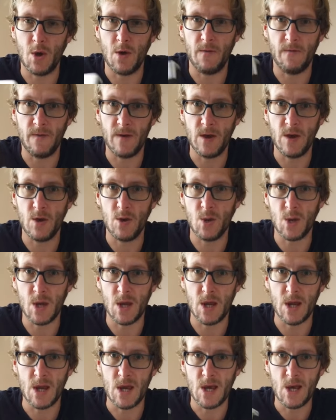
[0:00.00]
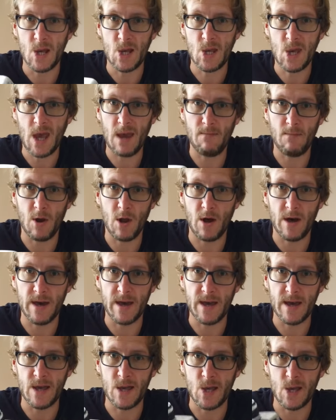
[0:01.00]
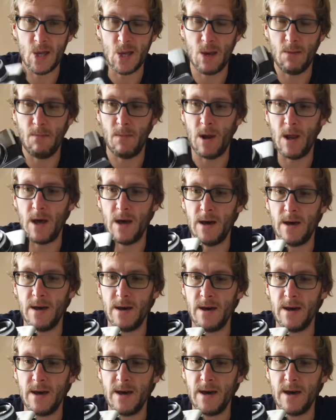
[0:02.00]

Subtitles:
hopefully using same light and similar